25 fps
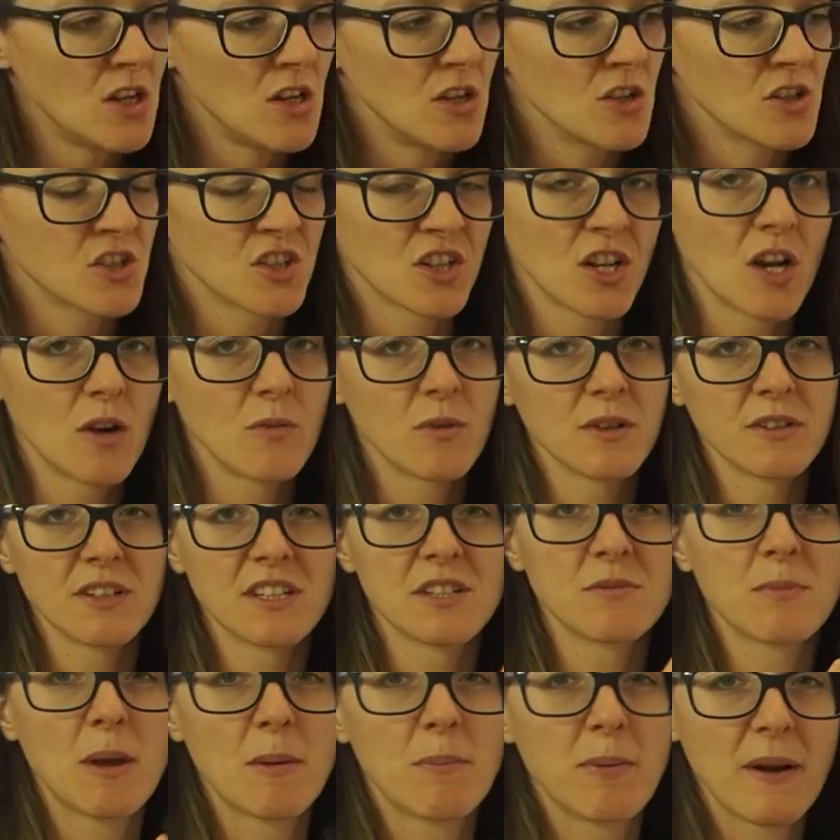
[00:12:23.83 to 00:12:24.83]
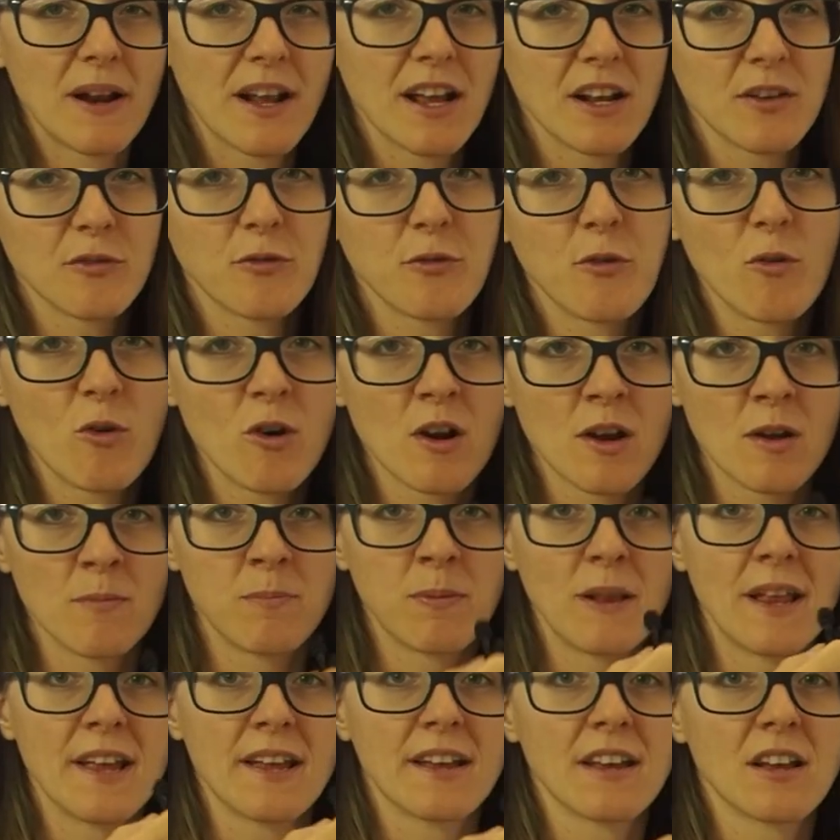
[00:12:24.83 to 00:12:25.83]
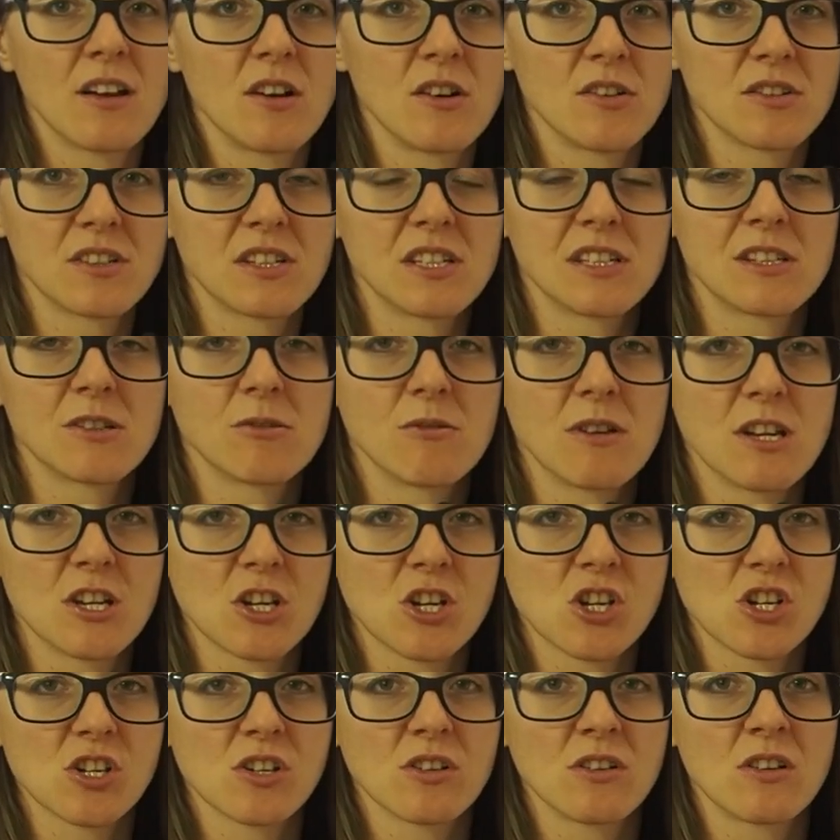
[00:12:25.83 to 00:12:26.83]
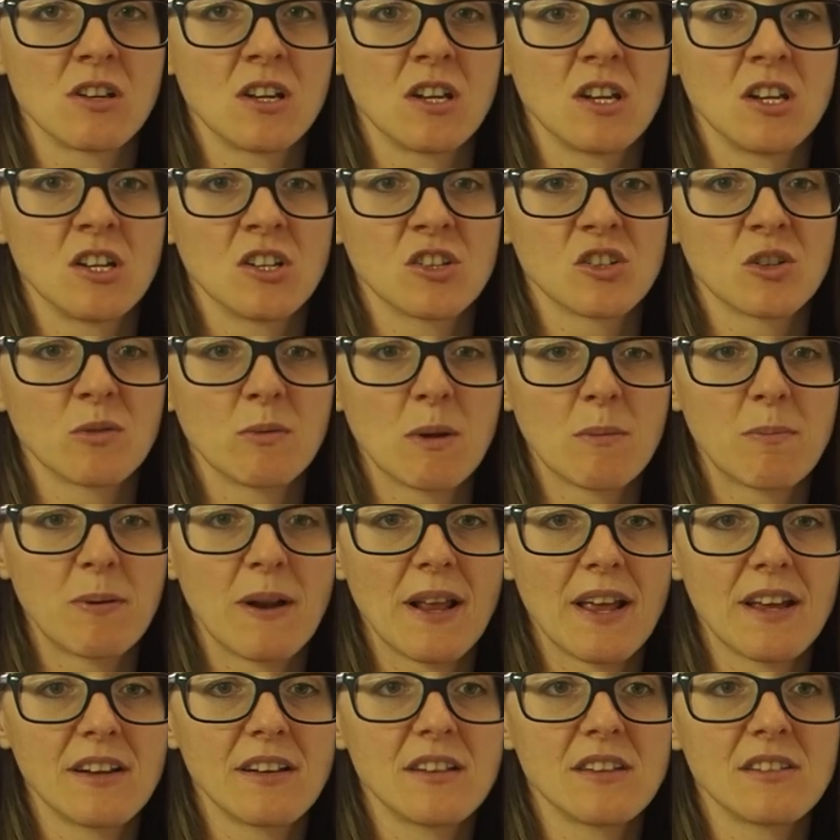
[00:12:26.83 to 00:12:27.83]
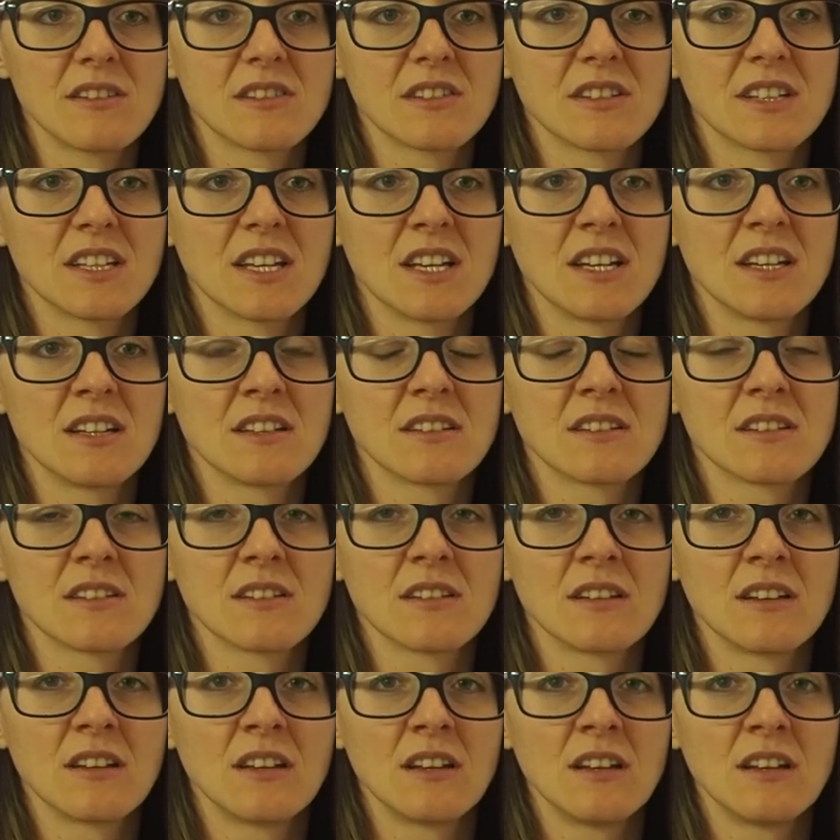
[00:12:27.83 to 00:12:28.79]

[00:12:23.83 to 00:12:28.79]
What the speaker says: So now what is my plan for a blackout situation? So my plan is that